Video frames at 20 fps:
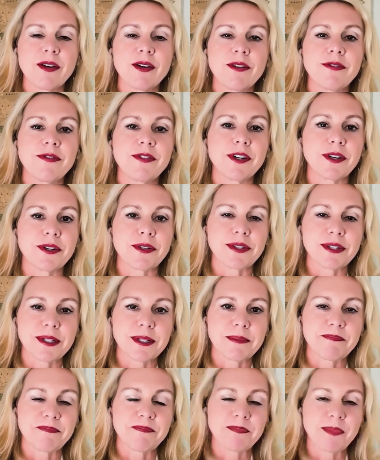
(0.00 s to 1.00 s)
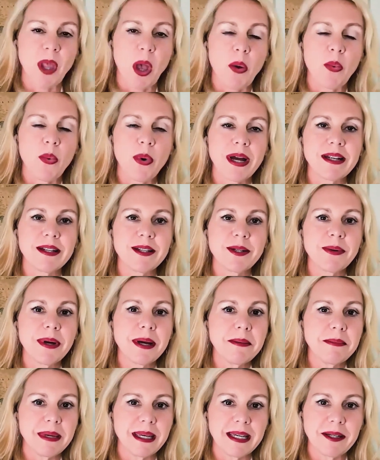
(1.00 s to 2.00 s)
First, what do
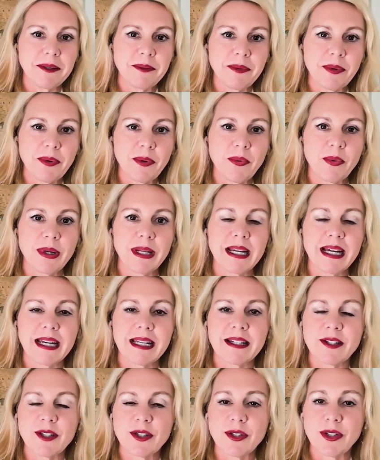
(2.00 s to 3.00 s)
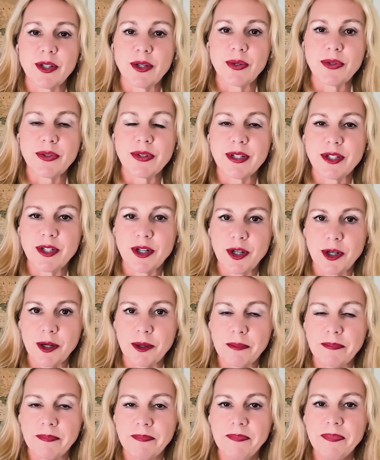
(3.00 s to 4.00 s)
I mean when I use the
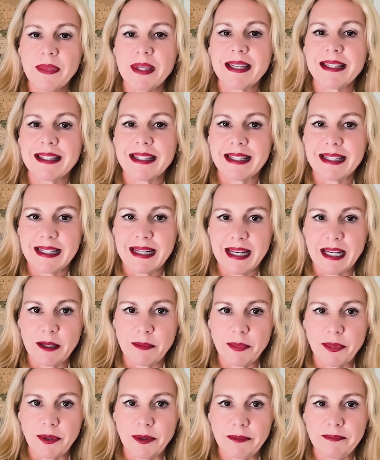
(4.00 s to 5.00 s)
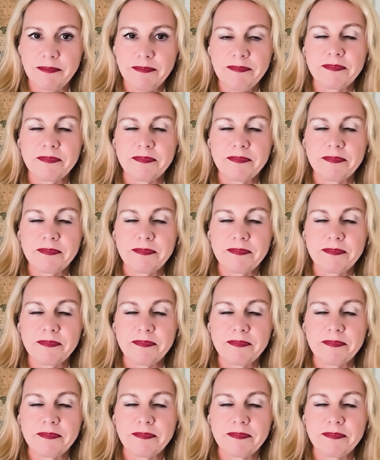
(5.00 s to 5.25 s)
term sustainable?